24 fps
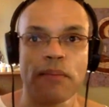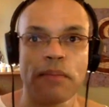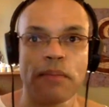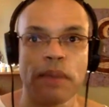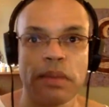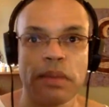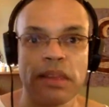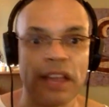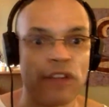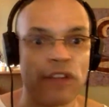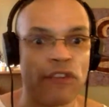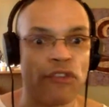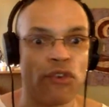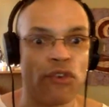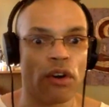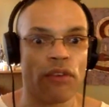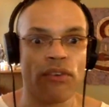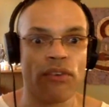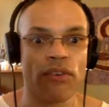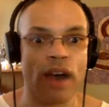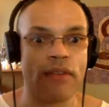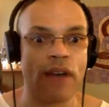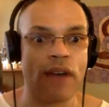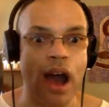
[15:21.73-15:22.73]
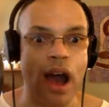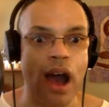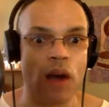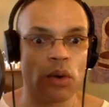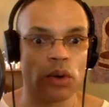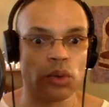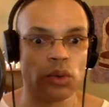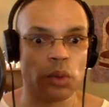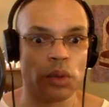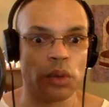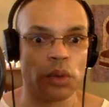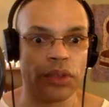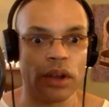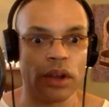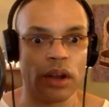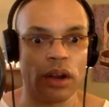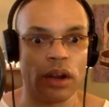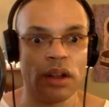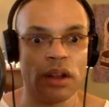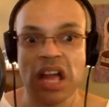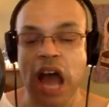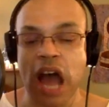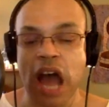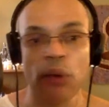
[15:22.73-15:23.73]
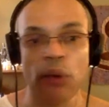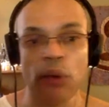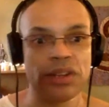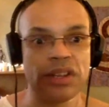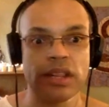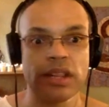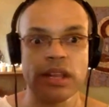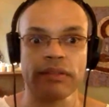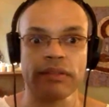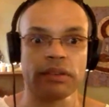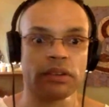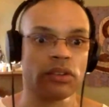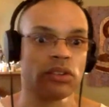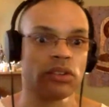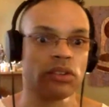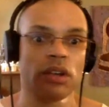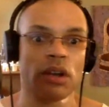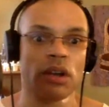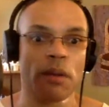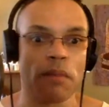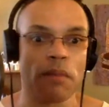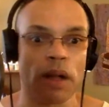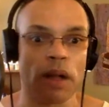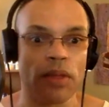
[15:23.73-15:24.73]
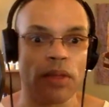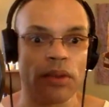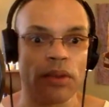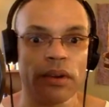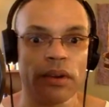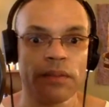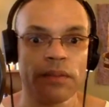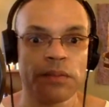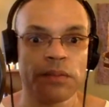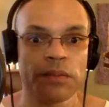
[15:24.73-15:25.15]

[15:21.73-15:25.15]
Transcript: maybe like 4 or 5 hours with her. I would never see her mother.